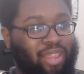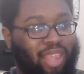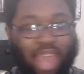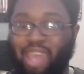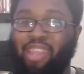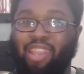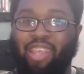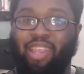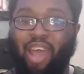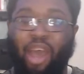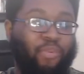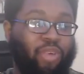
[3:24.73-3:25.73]
they did
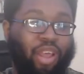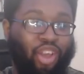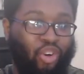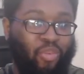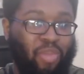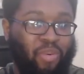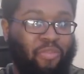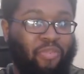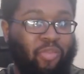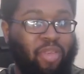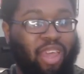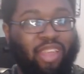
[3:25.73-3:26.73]
not want to help me with
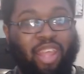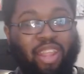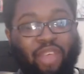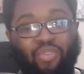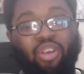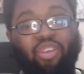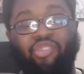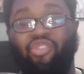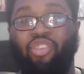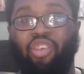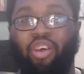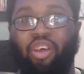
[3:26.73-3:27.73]
it because they never
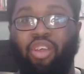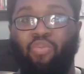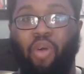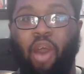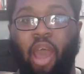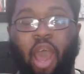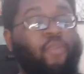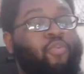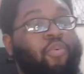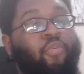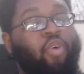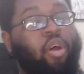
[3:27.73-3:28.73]
understood why I
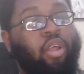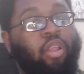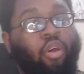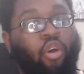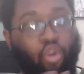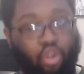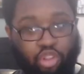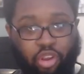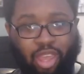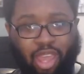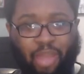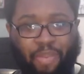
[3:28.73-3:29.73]
would want older
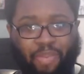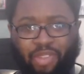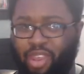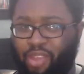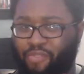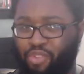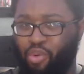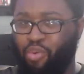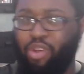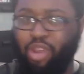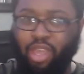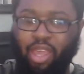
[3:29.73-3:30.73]
games instead of
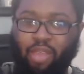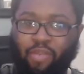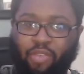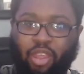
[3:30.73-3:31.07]
newer games.